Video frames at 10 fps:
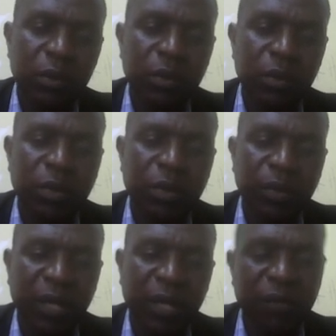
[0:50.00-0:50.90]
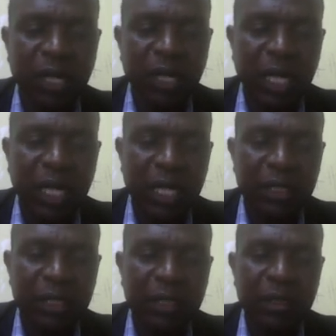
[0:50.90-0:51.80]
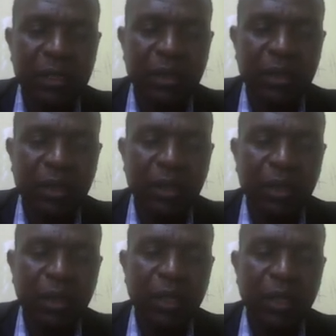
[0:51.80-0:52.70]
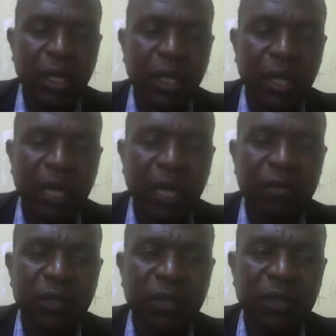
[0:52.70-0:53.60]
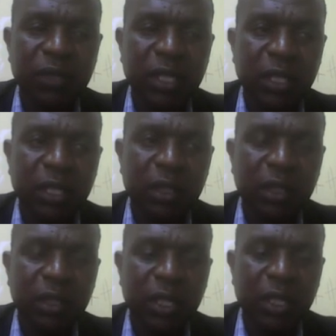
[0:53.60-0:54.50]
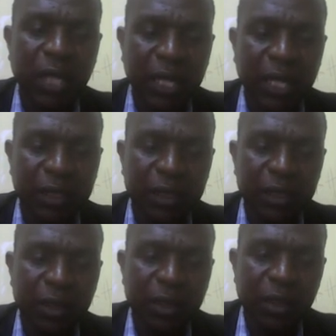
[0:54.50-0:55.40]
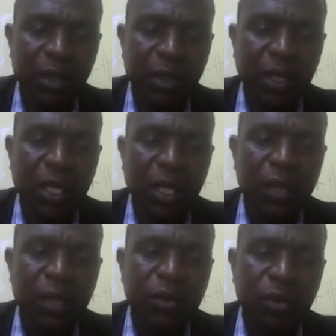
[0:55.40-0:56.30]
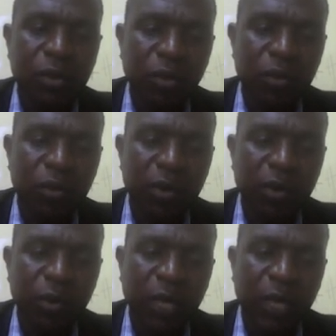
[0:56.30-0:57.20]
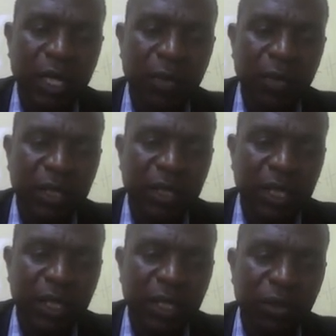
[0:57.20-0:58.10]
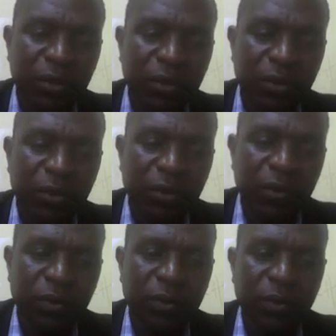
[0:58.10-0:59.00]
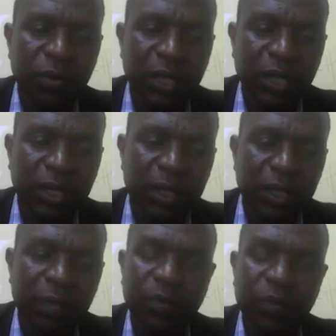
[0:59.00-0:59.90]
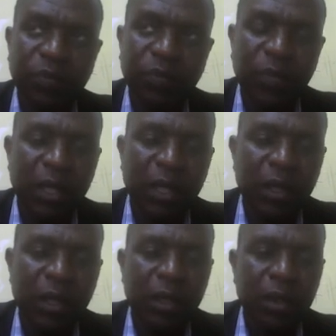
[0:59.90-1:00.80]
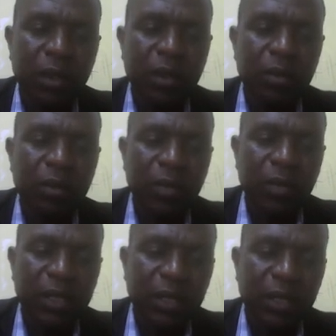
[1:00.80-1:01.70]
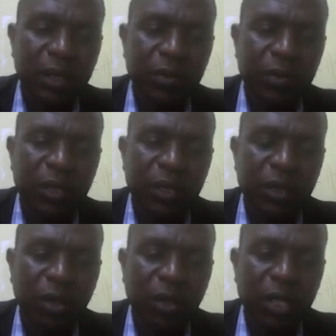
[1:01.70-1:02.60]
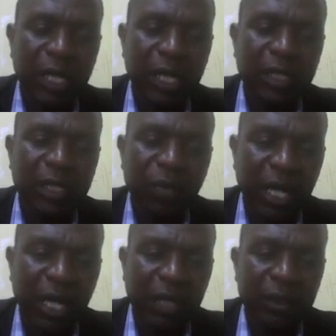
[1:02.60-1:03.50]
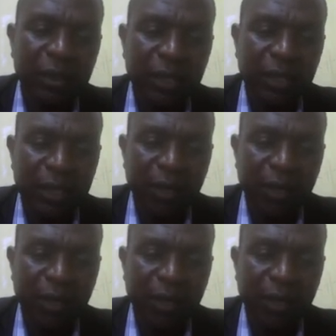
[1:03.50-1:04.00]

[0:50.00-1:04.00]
prepare for a class and have everything in hand. So welcome as I take you through my system. My system is called ASEPLAN system.